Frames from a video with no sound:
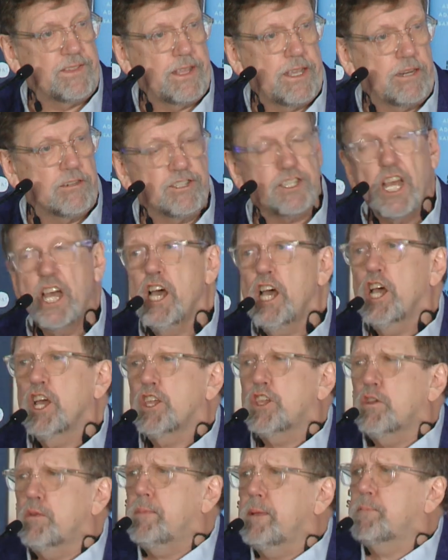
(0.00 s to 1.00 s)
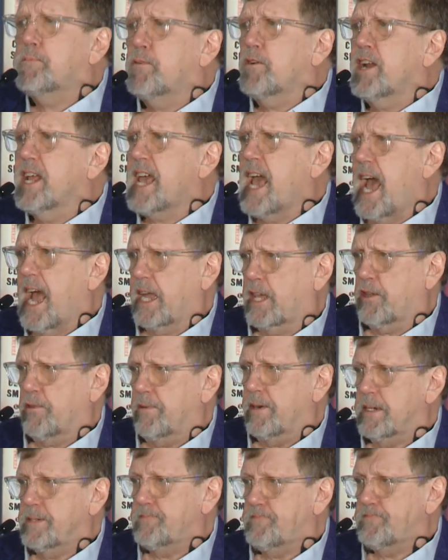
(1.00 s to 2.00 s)
theaters, you'd be pretty accurate.
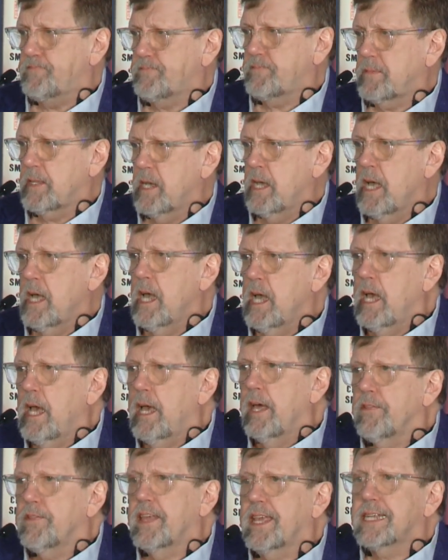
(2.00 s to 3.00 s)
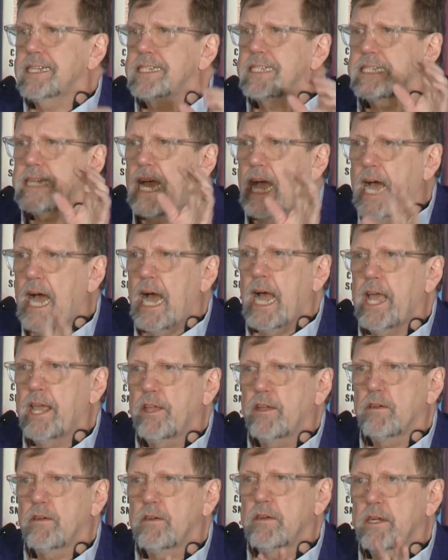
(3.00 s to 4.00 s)
The
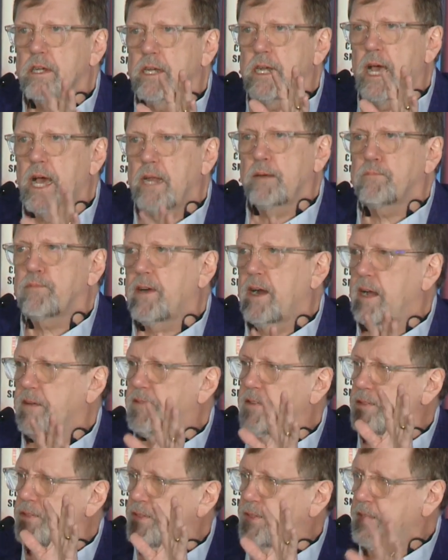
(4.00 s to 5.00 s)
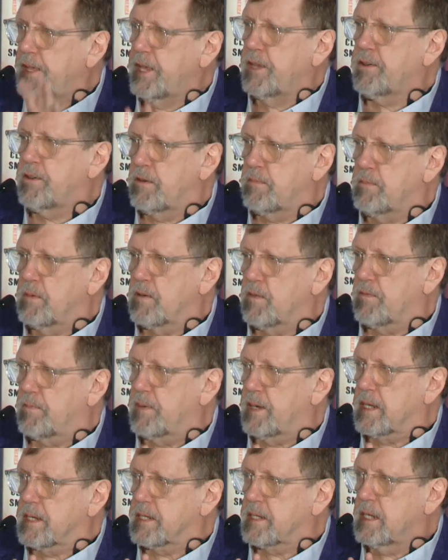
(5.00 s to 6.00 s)
entire nonprofit theater
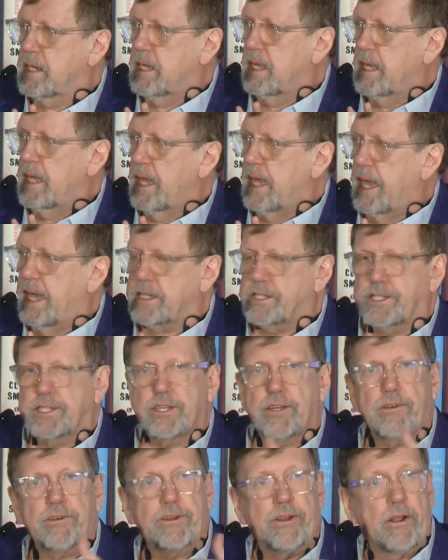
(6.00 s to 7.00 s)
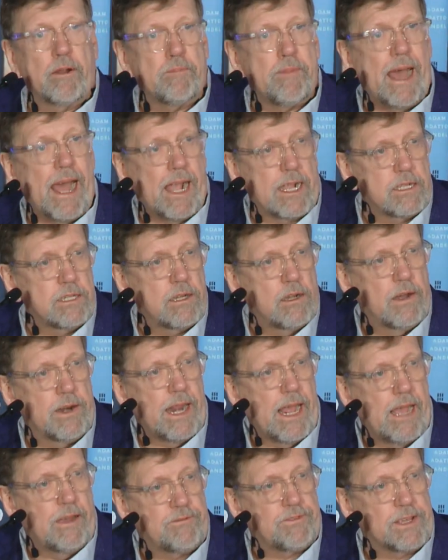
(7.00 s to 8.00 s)
movement has turned our back on
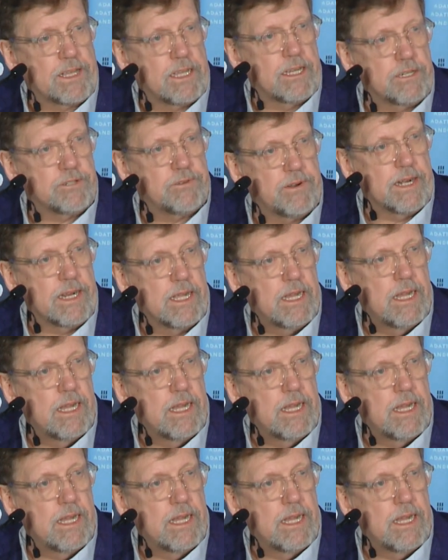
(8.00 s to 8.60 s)
half the country.